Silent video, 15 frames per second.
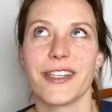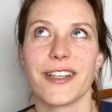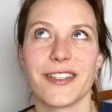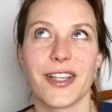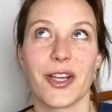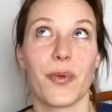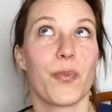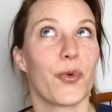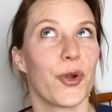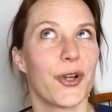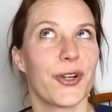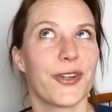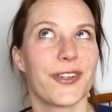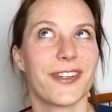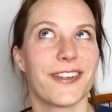I said
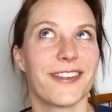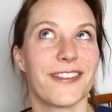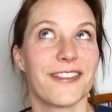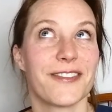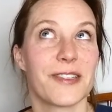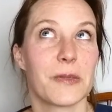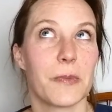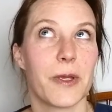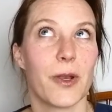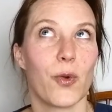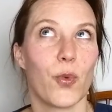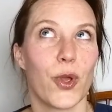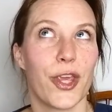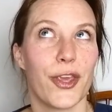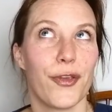embroidered,
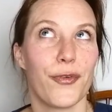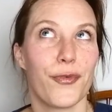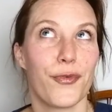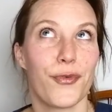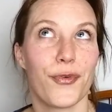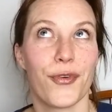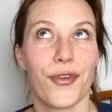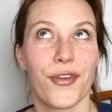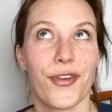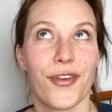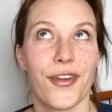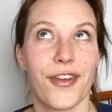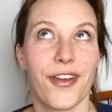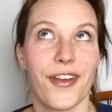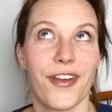spin, weave.
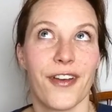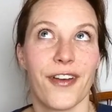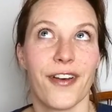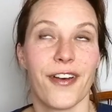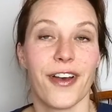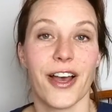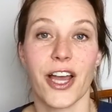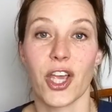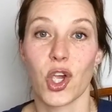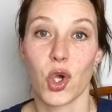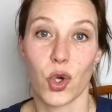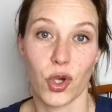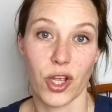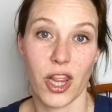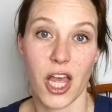I
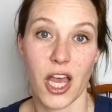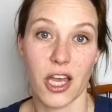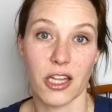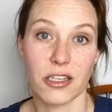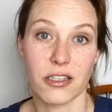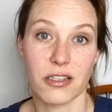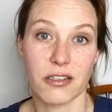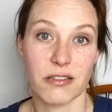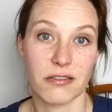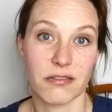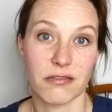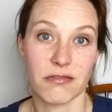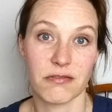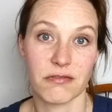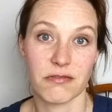cook a lot.
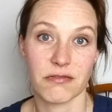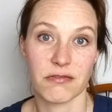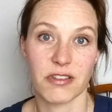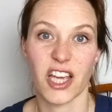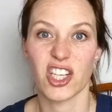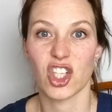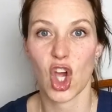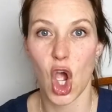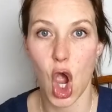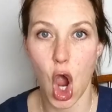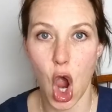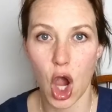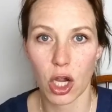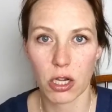I talk.